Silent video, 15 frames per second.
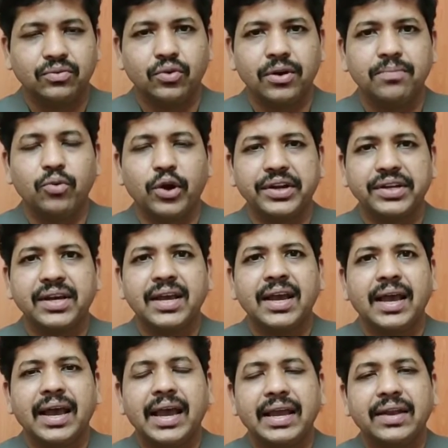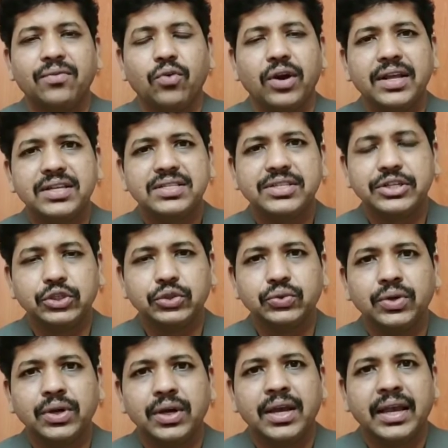one point. And what does it
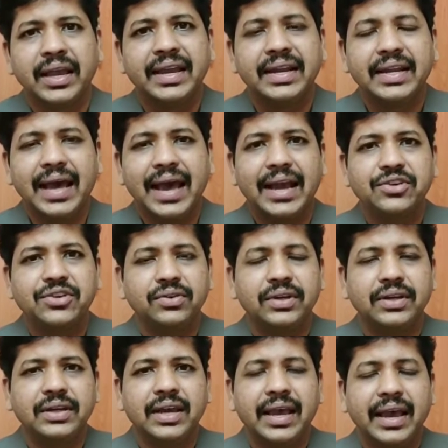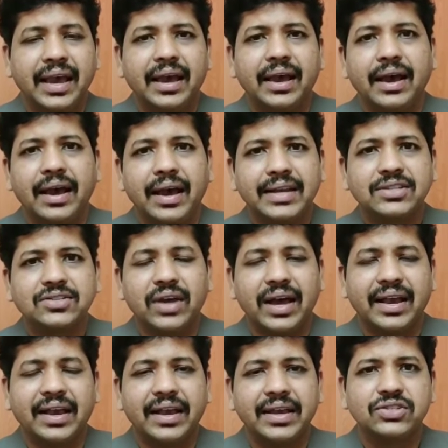do? It actually acts
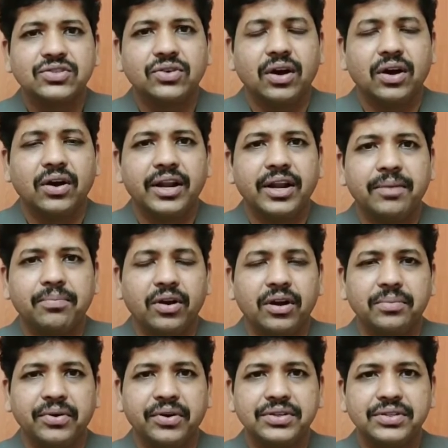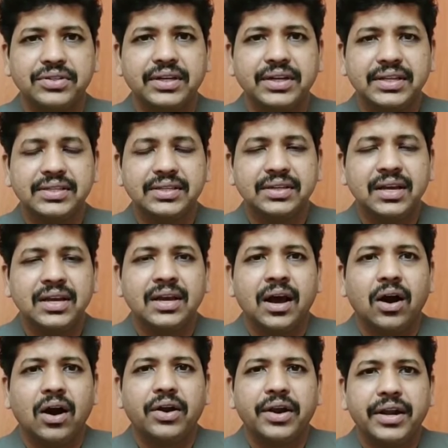against RNA polymerase. It is a
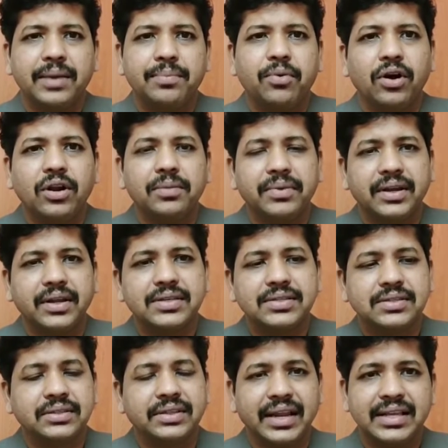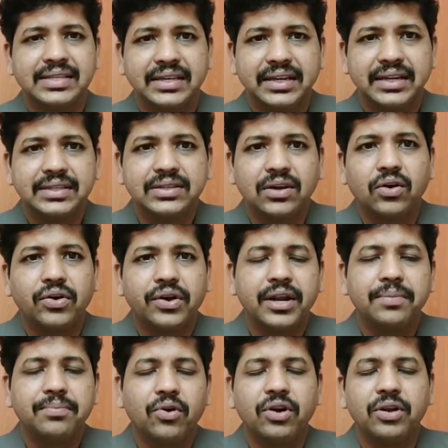RNA polymerase. It is
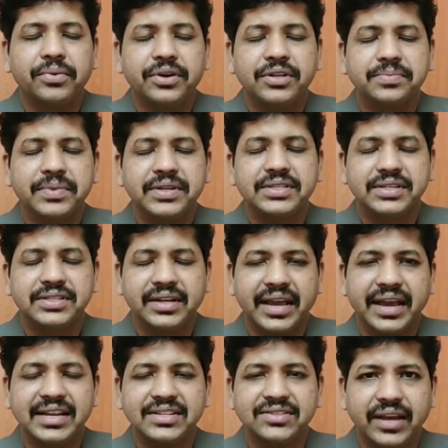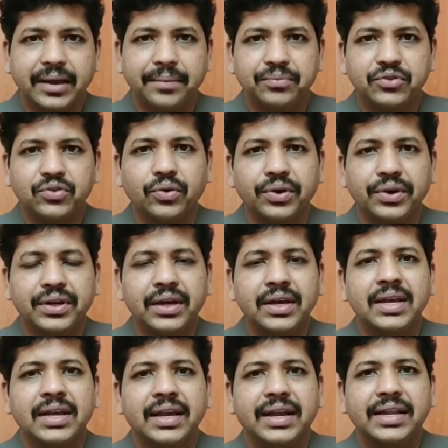RNA polymerase means it's an enzyme. So it
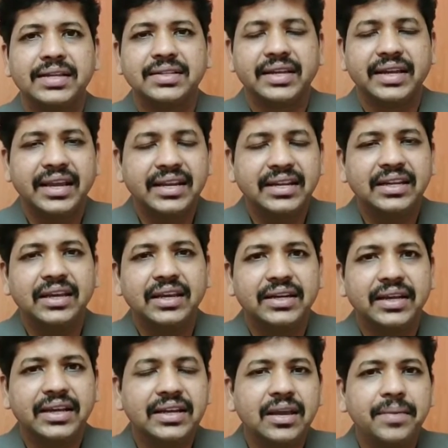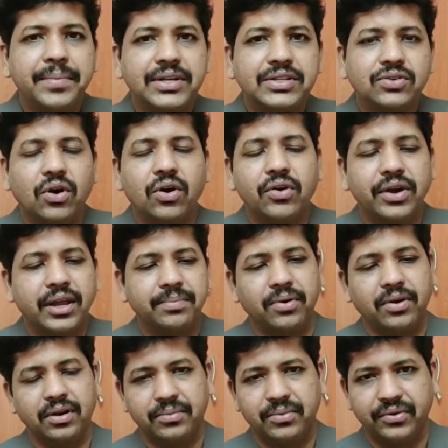inhibits RNA
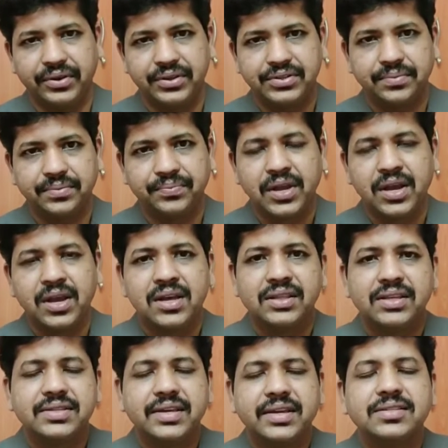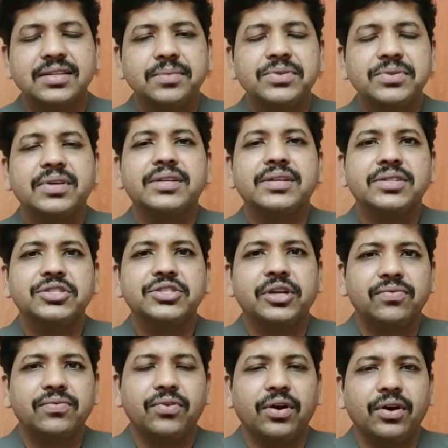polymerase. This enzyme is
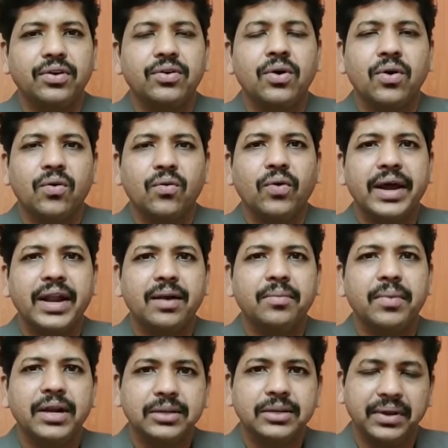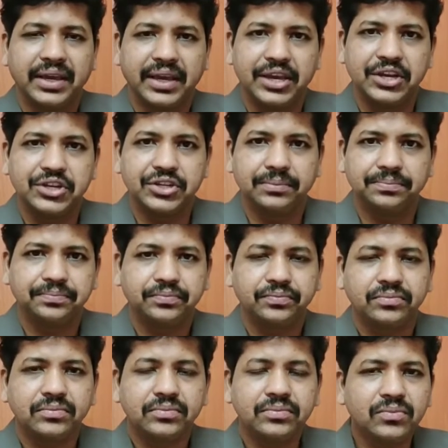essential for viral multiplication.
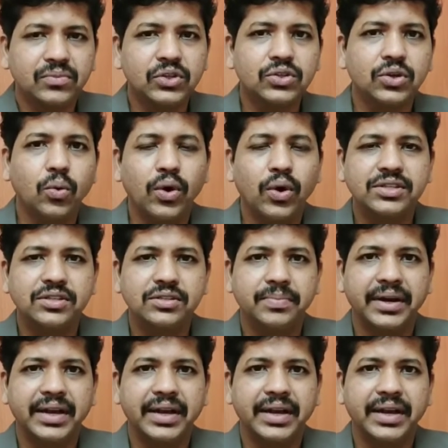So once this